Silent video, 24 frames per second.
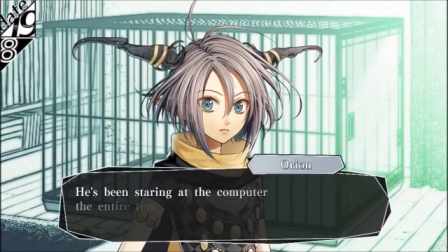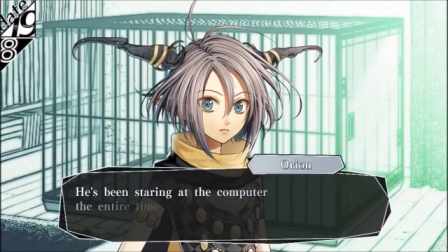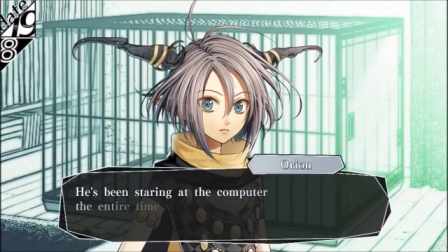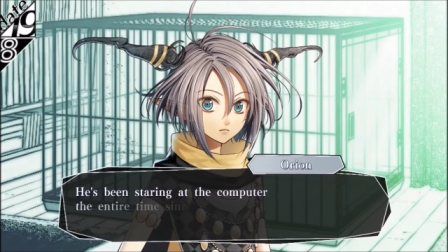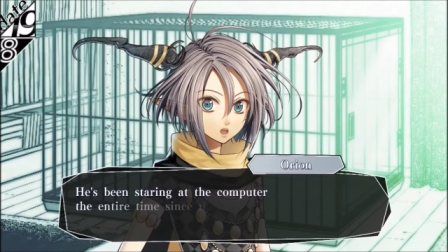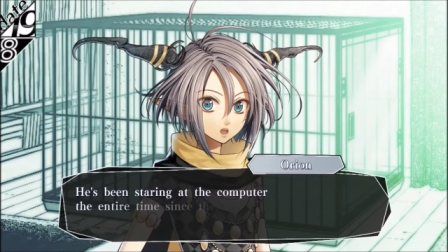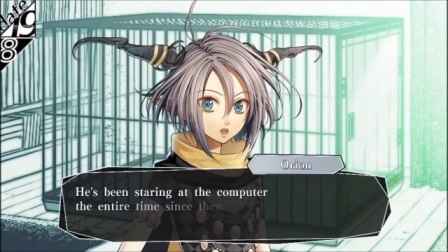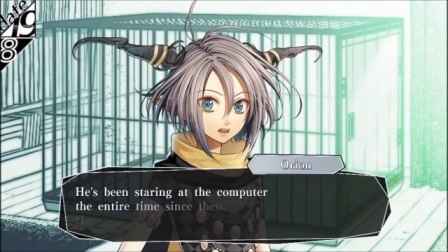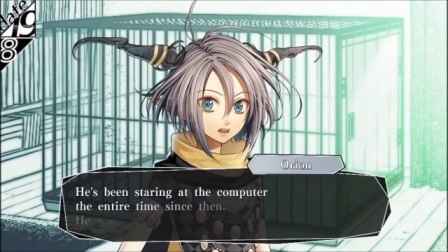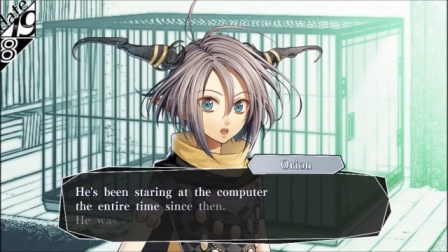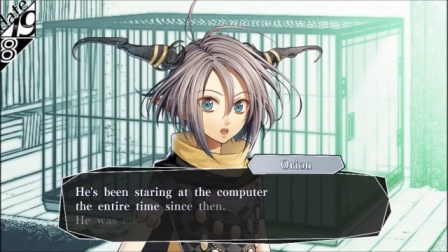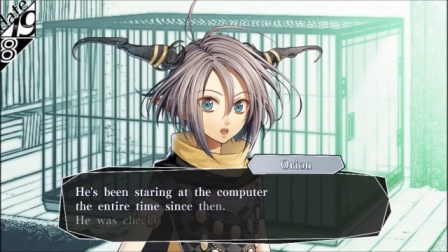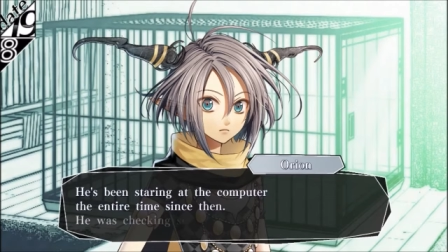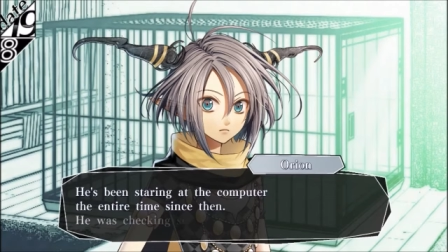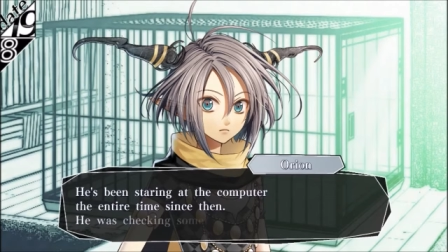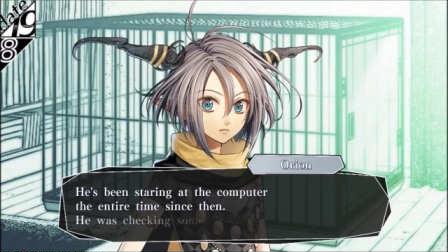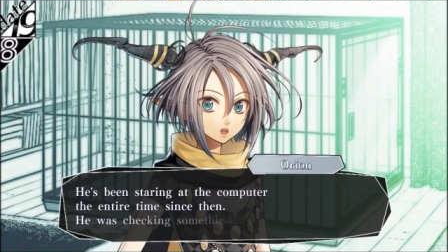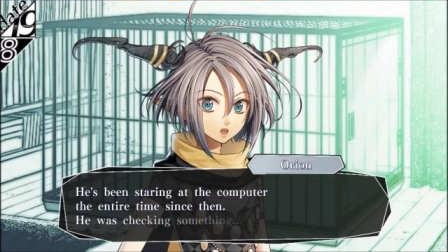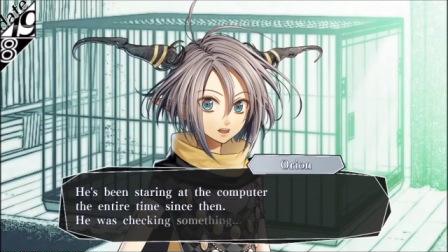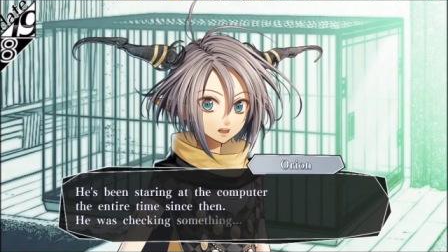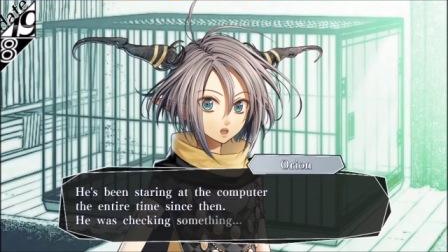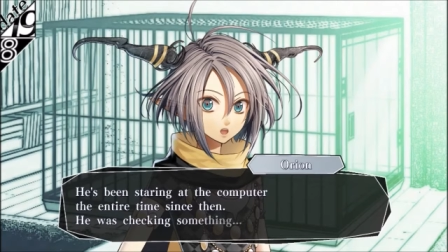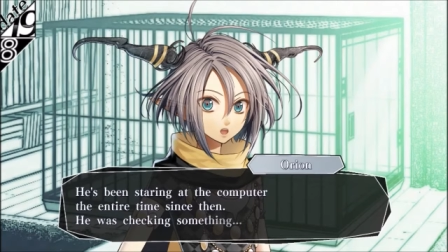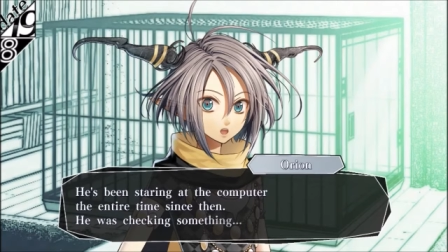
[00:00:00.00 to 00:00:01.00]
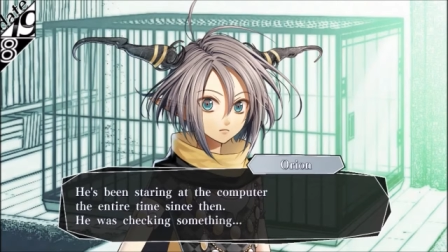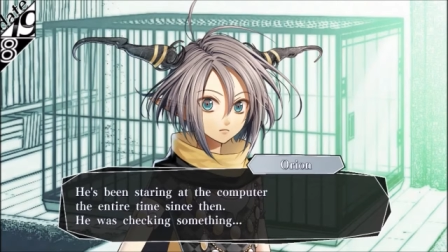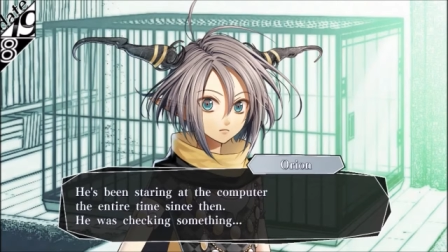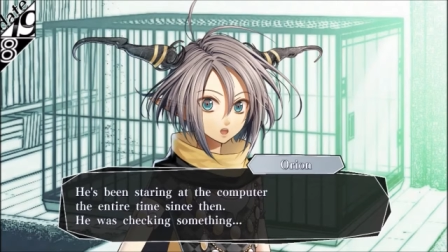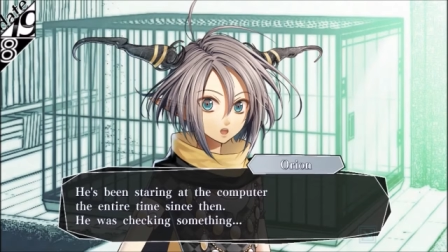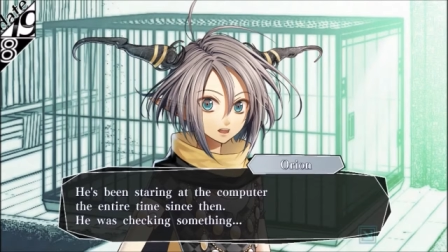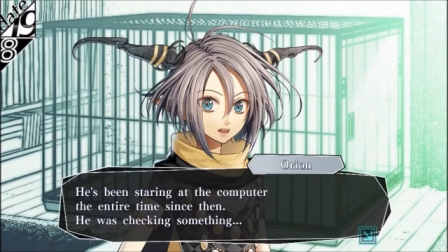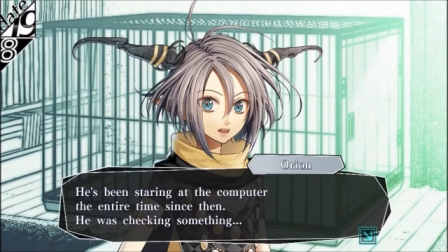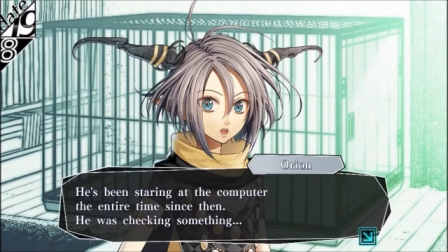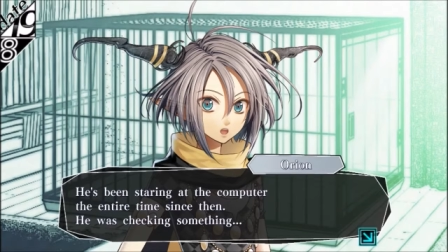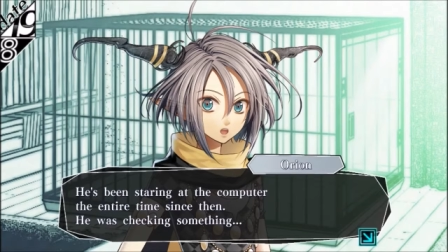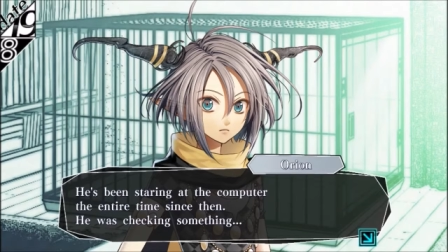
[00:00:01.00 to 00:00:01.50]
He's been staring at the
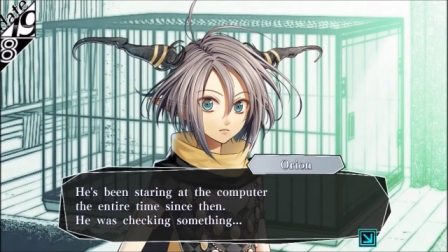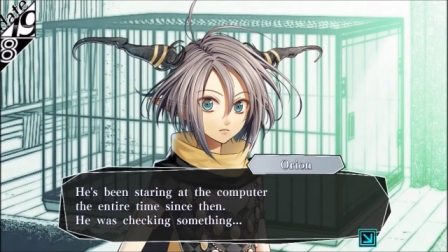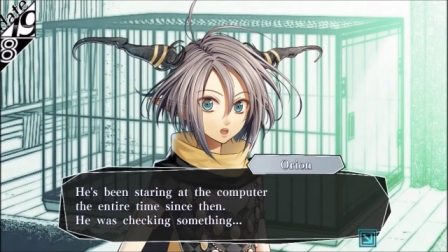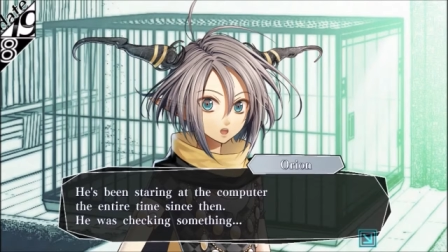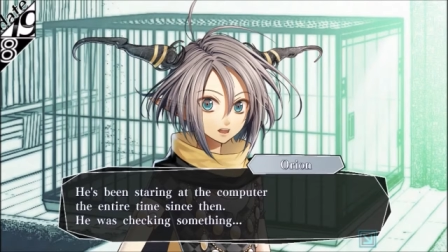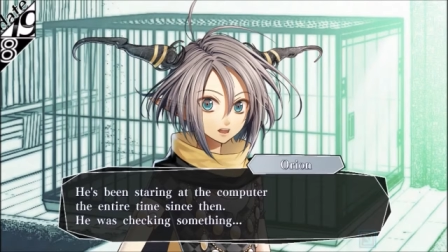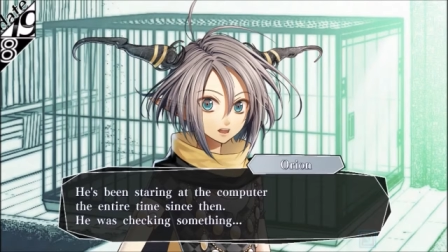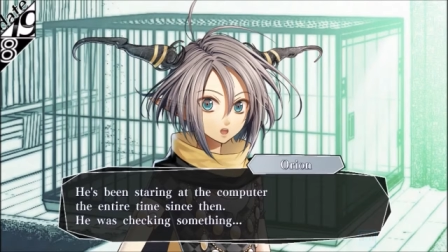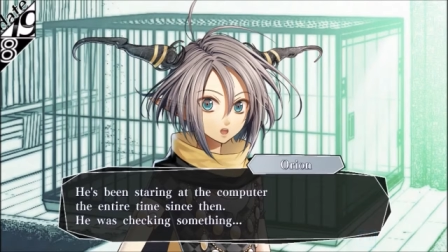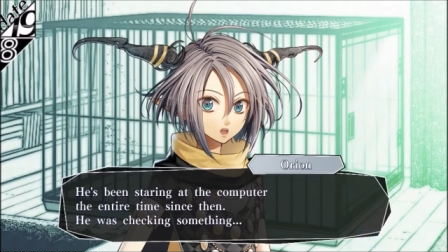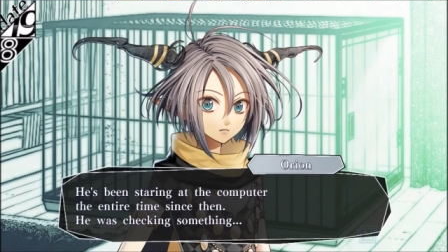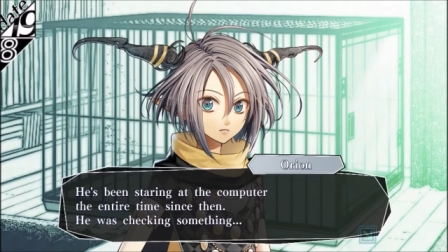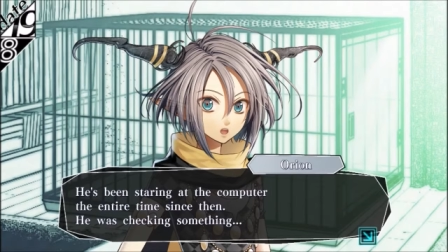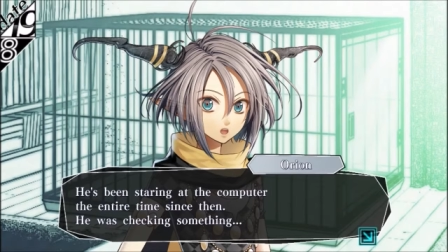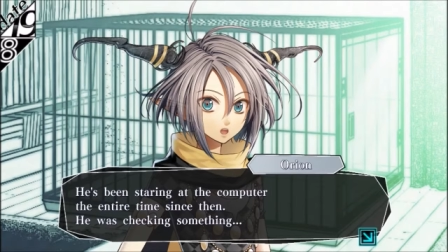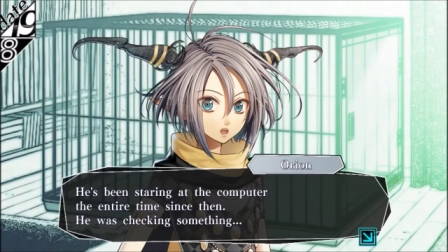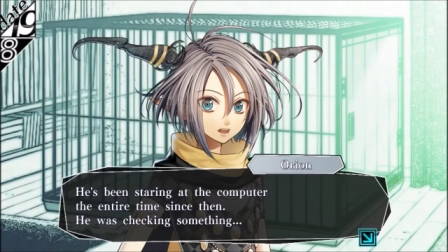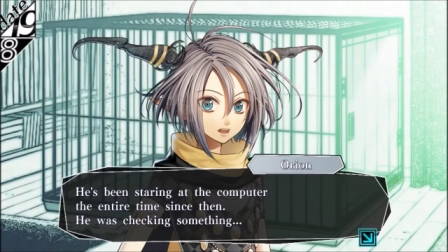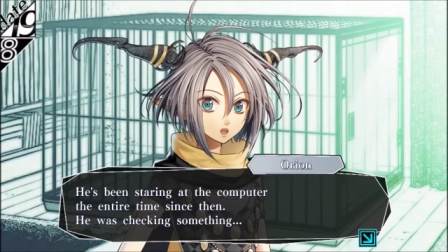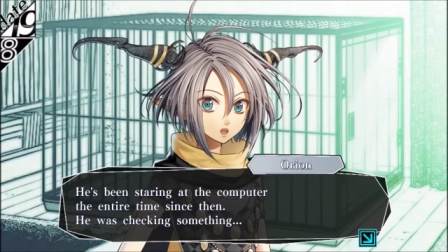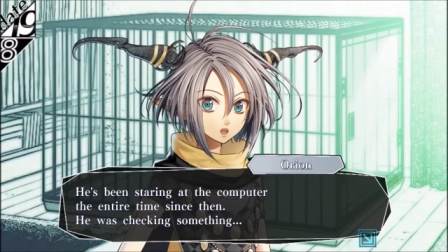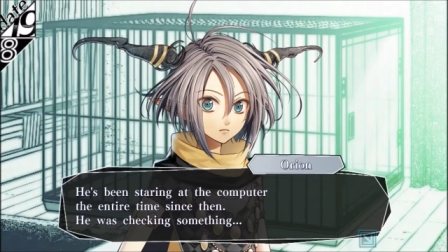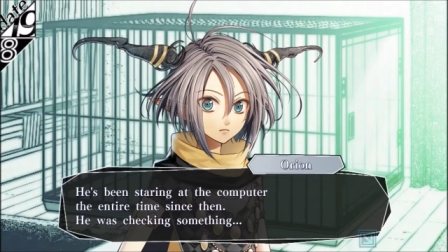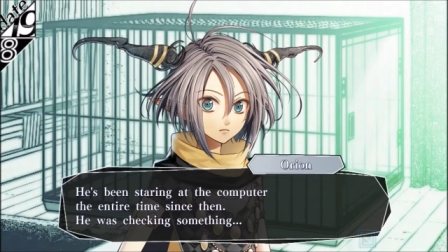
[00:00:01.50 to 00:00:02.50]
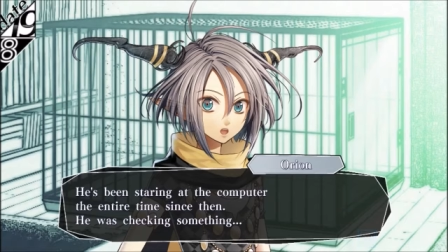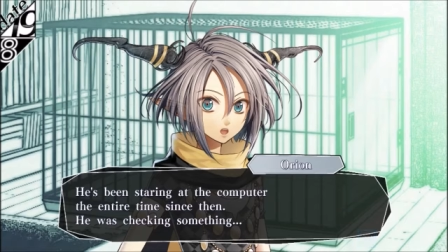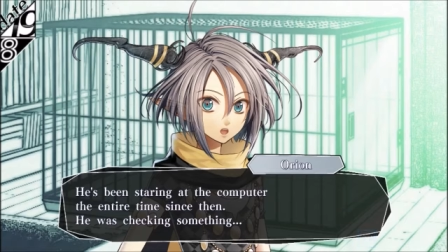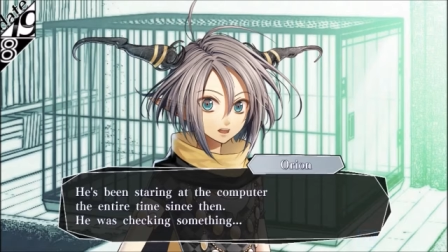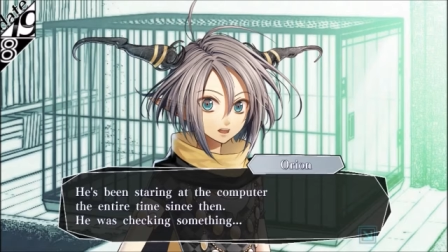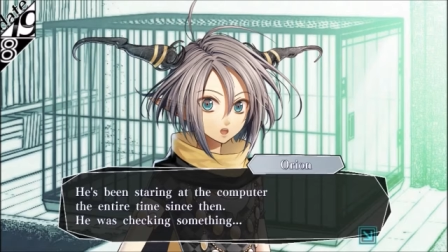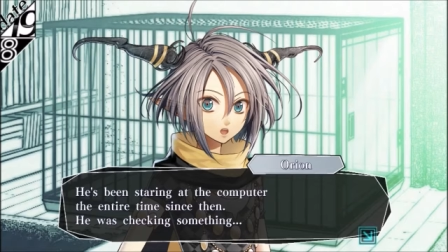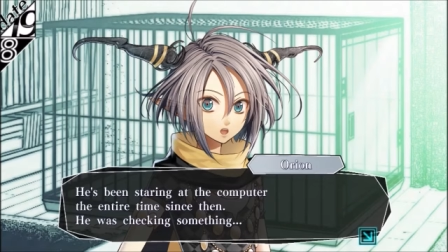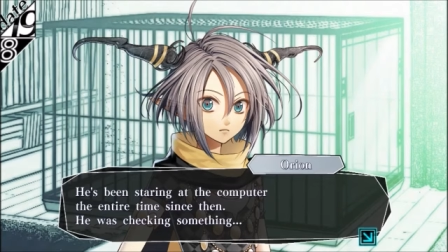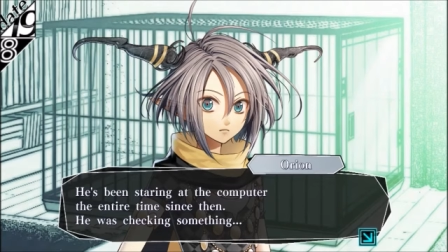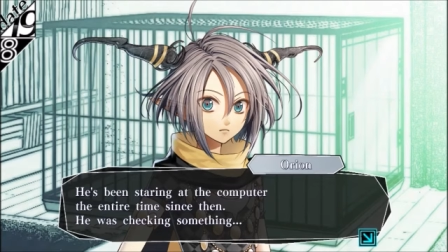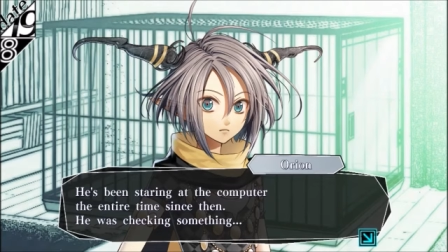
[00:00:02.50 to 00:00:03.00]
computer the entire time since
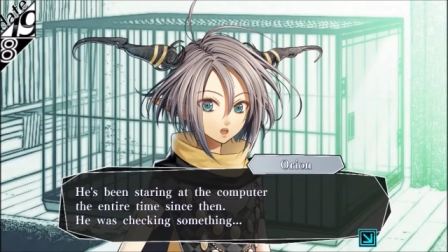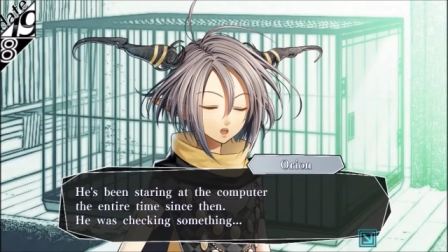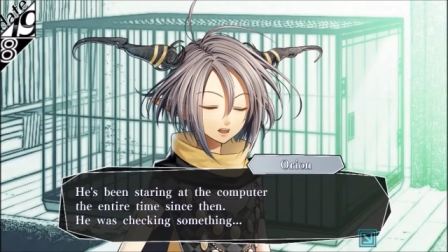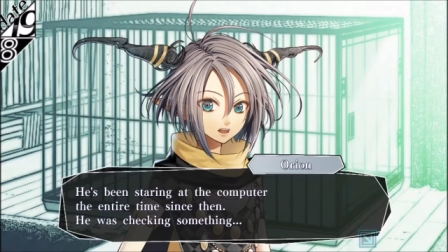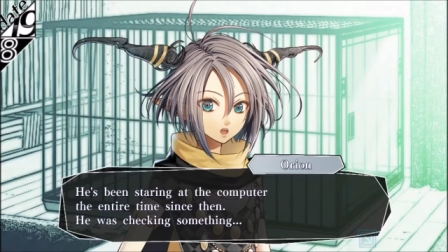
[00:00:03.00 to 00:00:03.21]
then.